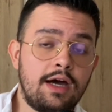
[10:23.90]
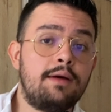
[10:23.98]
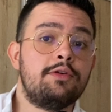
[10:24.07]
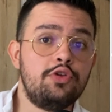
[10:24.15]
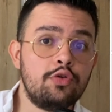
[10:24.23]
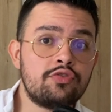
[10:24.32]

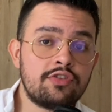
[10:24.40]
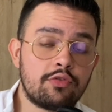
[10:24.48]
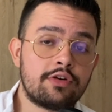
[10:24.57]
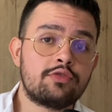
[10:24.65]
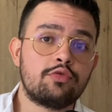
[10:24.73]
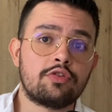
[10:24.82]
use in
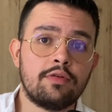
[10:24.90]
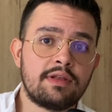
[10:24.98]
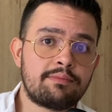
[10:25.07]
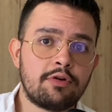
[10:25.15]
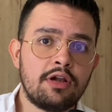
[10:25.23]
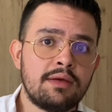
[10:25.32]
order to solve the
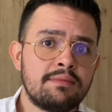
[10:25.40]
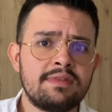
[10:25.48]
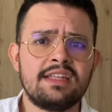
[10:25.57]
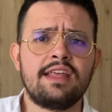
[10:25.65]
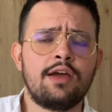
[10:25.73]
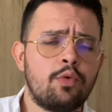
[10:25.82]
problem?
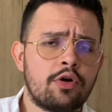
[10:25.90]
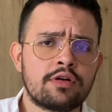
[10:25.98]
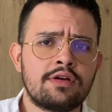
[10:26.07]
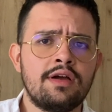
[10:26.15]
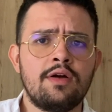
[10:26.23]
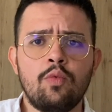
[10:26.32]
Did they
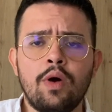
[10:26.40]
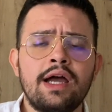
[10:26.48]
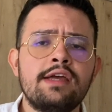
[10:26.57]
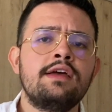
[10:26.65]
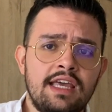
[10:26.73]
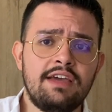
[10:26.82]
work?
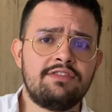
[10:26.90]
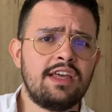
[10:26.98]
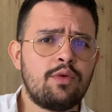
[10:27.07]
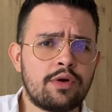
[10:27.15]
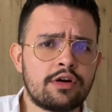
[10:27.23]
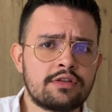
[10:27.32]
Why? If they
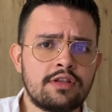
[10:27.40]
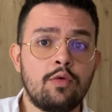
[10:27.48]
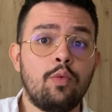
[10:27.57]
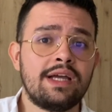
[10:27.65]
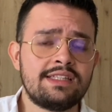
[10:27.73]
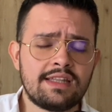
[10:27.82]
worked,
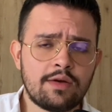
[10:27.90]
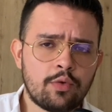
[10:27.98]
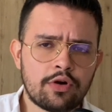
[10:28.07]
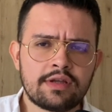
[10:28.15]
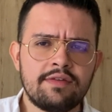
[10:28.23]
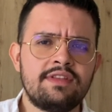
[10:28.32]
why did they
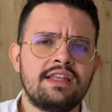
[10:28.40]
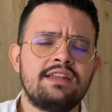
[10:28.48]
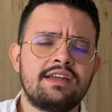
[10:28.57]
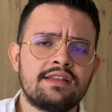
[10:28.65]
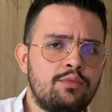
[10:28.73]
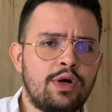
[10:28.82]
work? If they
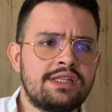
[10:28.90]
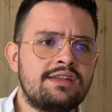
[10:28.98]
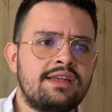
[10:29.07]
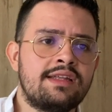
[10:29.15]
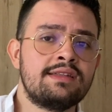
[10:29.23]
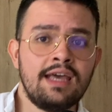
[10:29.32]
didn't, why they
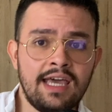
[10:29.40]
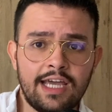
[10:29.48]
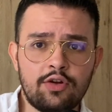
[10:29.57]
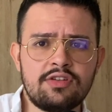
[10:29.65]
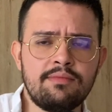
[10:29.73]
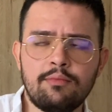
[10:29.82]
didn't?
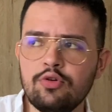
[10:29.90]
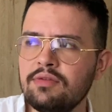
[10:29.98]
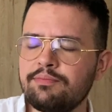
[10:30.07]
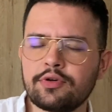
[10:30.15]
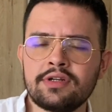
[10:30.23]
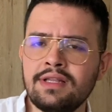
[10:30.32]
And also, most
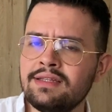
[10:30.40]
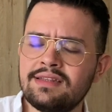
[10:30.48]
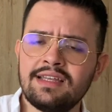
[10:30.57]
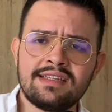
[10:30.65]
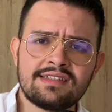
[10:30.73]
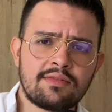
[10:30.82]
importantly,
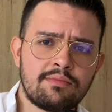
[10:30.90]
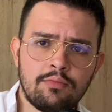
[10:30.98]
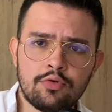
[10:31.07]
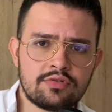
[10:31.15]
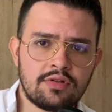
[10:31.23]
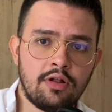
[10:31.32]
things are
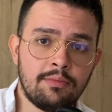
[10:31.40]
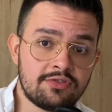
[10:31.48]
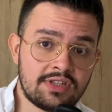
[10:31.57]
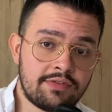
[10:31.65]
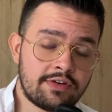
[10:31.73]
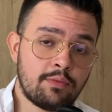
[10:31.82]
almost
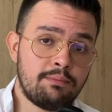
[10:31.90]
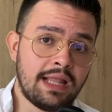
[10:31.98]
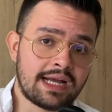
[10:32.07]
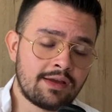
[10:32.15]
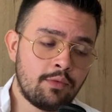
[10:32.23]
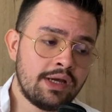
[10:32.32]
never
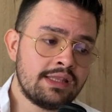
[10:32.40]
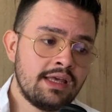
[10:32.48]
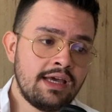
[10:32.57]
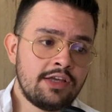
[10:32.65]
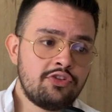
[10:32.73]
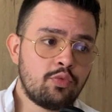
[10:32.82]
black and white.
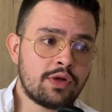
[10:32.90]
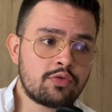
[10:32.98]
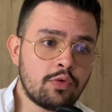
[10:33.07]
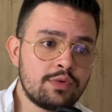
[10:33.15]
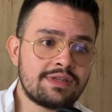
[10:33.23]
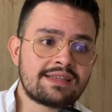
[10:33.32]
You want
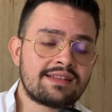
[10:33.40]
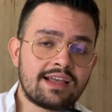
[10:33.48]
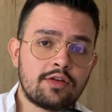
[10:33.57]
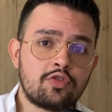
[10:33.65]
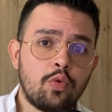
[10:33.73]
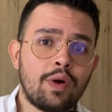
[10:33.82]
to always ask,
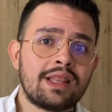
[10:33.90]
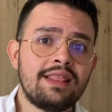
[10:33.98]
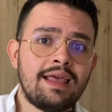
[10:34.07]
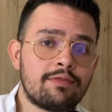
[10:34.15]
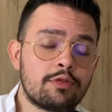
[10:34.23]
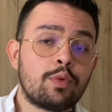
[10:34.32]
like, to what
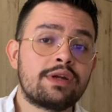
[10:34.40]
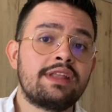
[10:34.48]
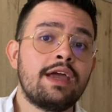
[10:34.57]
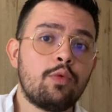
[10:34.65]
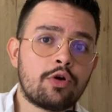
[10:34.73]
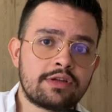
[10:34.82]
level were
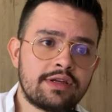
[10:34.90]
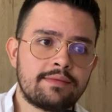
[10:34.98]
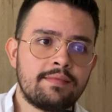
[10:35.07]
they working?